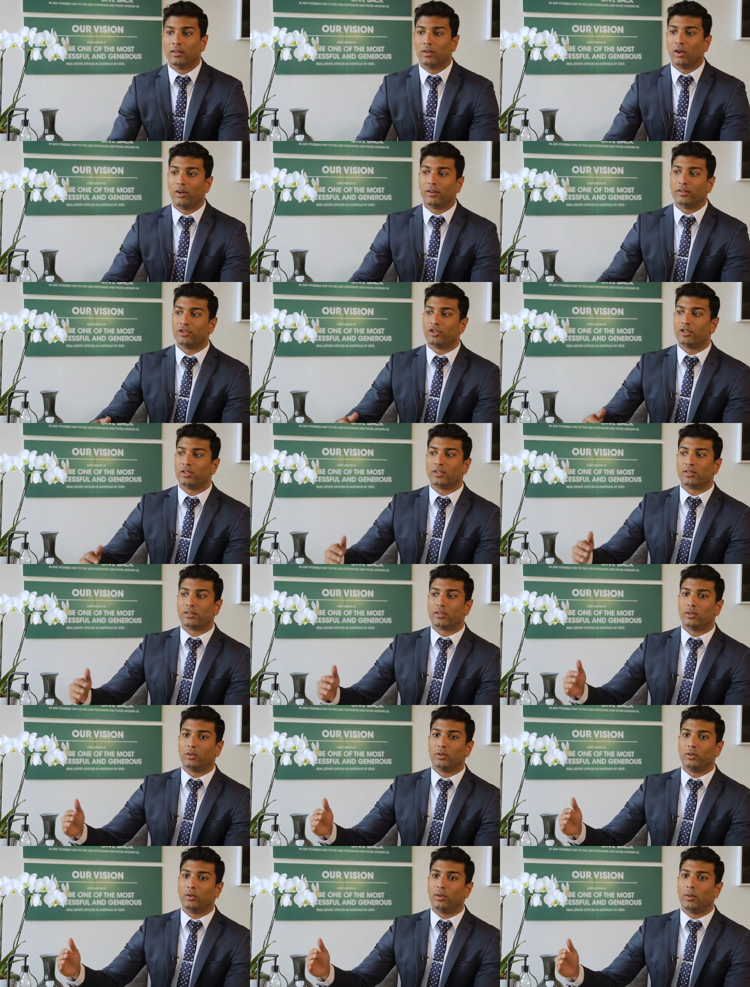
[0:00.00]
not just
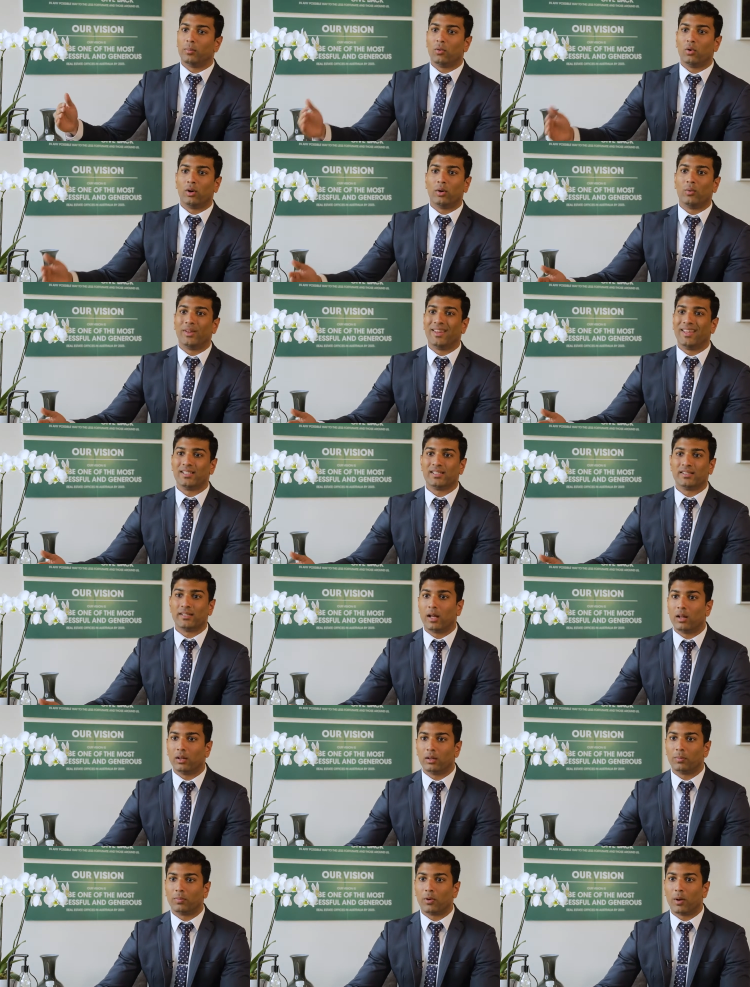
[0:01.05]
to the point where they
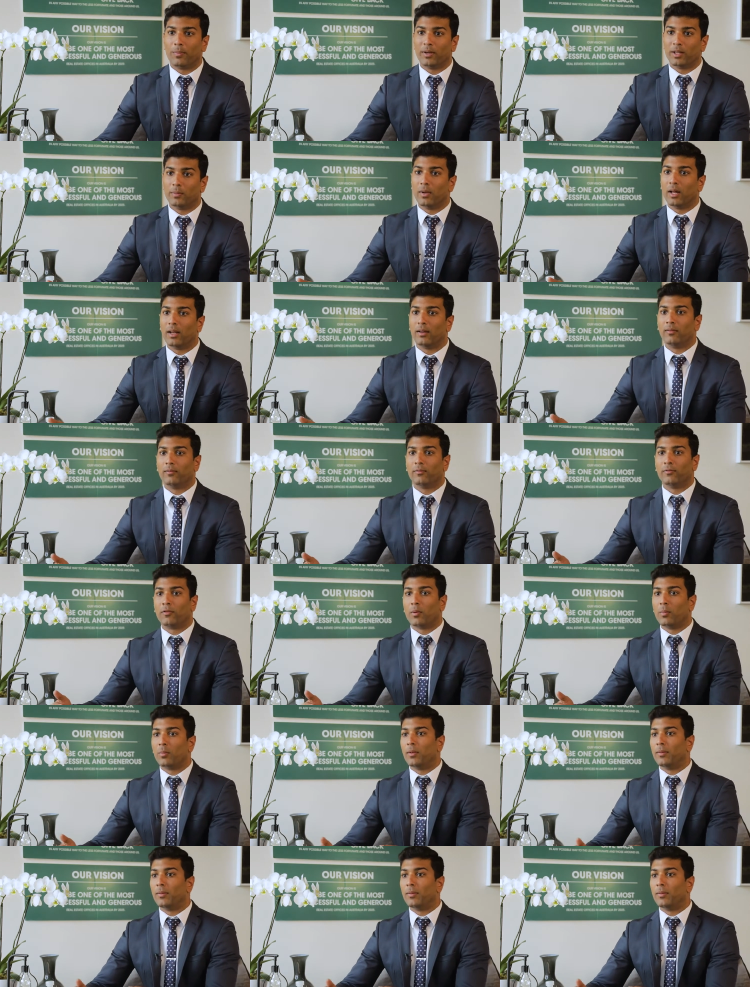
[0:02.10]
sell the property, but from